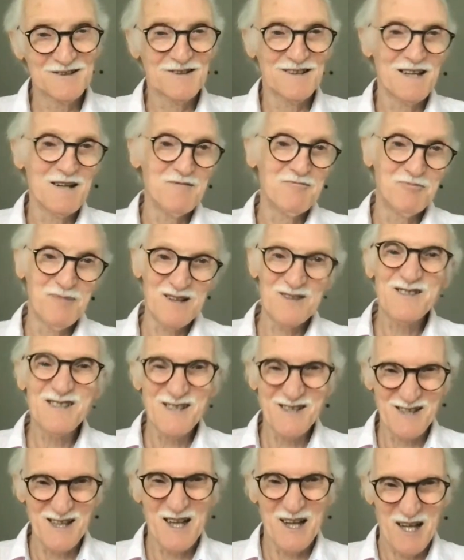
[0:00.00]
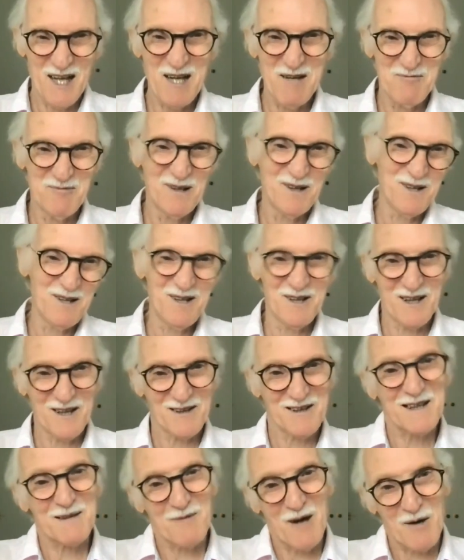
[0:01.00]
a bit silly, but
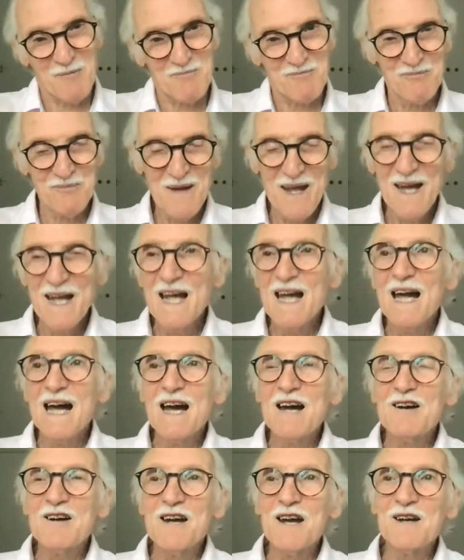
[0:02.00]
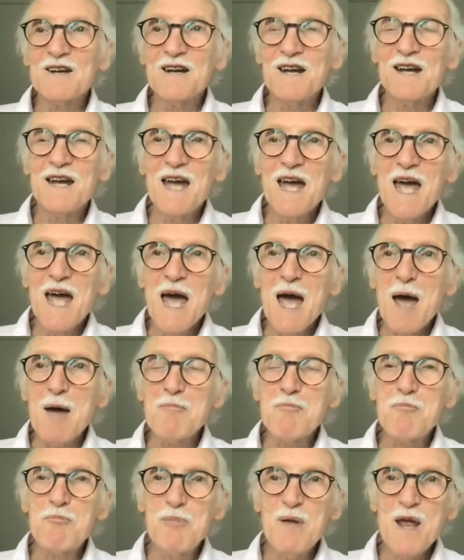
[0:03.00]
come on, a
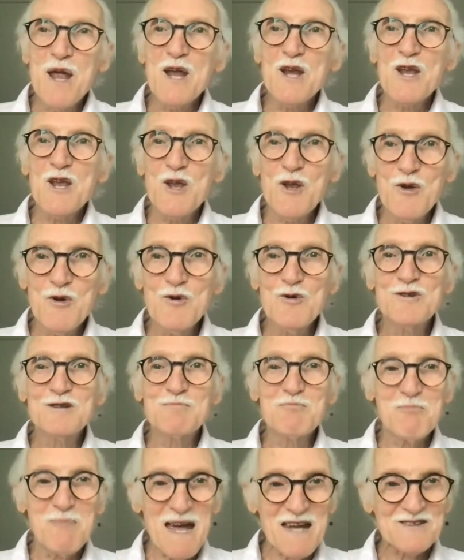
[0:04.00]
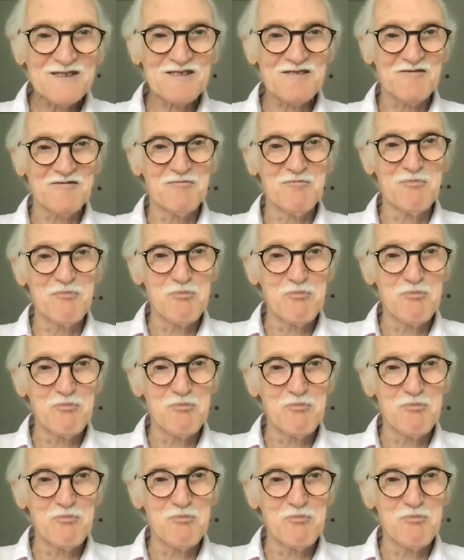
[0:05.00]
big, huge, massive